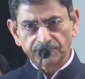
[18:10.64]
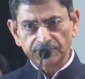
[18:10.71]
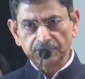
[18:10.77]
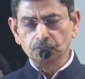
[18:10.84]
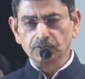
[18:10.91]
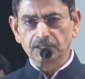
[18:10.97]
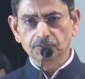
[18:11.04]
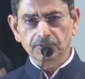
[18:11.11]

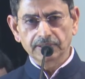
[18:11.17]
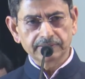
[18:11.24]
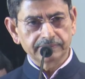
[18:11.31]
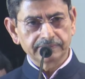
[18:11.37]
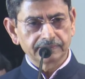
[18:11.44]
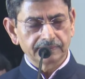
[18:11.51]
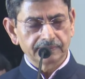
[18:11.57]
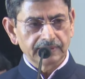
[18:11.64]
Tiruvalluvar.
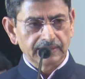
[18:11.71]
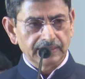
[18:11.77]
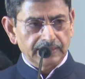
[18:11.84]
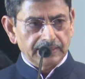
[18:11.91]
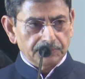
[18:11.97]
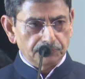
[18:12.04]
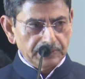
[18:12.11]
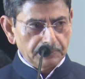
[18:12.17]

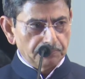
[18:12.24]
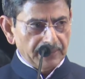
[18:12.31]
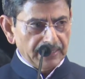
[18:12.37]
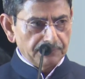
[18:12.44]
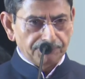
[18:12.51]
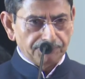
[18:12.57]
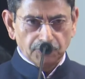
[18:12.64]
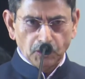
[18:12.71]
We
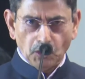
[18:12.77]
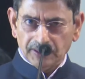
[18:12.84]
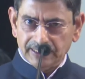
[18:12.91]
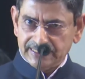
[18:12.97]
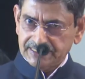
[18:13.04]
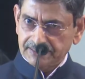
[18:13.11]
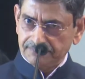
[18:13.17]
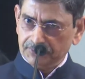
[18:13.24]
pay
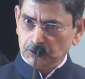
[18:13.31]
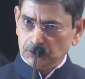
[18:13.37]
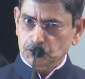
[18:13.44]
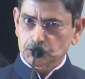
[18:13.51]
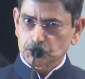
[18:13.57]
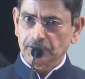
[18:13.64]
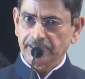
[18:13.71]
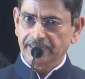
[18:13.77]
floral
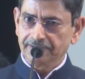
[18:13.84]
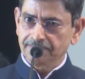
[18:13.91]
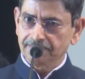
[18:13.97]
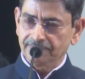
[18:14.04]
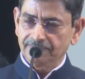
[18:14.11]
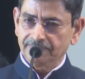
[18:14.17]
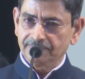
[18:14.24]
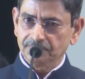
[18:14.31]
tribute to
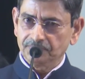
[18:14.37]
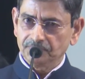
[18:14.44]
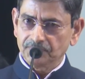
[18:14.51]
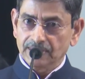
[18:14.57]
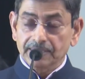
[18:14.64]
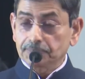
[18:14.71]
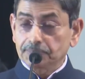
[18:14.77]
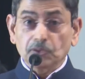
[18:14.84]
him
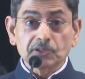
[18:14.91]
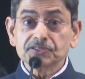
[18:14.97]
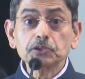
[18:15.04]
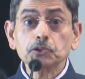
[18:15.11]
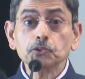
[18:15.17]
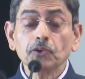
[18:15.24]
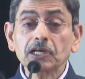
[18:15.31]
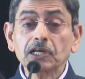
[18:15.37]
because
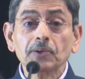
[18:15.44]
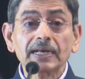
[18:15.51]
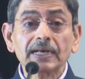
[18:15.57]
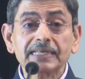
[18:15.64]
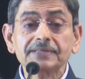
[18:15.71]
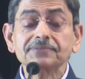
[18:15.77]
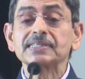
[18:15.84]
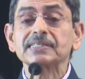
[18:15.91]
Tiruvalluvar
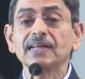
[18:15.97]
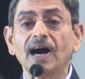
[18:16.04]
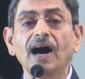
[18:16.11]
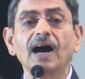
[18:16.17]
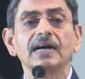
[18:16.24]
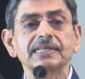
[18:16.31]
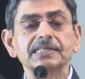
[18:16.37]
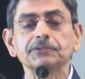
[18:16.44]
lives in the
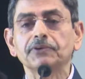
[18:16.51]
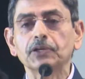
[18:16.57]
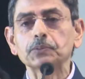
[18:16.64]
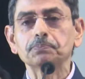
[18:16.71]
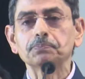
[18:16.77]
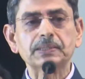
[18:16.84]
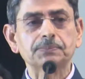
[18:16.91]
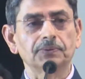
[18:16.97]
heart of
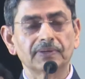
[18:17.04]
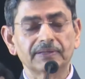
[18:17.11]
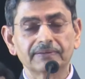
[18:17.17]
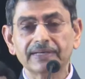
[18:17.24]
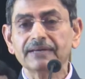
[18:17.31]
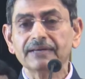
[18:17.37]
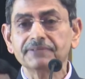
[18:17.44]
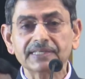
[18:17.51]
our
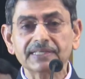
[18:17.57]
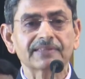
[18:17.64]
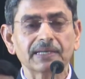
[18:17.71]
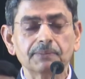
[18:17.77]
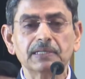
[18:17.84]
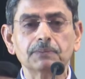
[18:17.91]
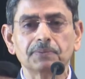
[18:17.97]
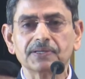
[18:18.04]
people. Every
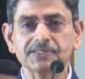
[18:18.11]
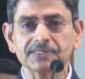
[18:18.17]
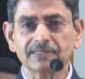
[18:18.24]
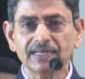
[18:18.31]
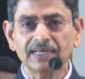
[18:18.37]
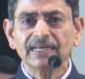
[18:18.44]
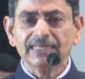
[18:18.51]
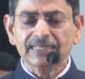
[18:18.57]
Tamil
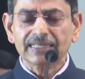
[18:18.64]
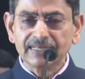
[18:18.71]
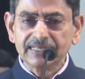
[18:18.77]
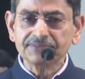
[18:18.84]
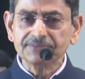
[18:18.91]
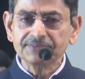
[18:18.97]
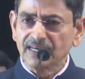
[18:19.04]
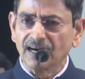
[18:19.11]
person, he
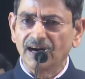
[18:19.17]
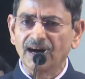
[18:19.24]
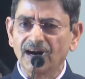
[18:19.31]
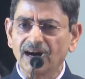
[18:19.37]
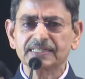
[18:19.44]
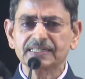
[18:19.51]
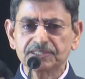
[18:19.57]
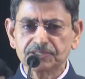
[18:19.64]
lives in the
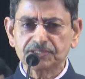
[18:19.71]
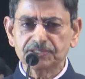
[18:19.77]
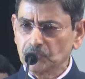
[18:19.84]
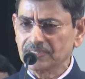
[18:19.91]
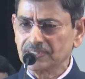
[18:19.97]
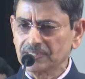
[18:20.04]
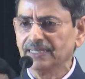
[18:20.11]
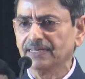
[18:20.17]
heart. He's so
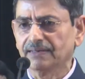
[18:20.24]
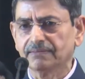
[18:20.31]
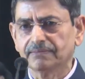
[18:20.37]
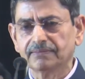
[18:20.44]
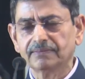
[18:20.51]
dear.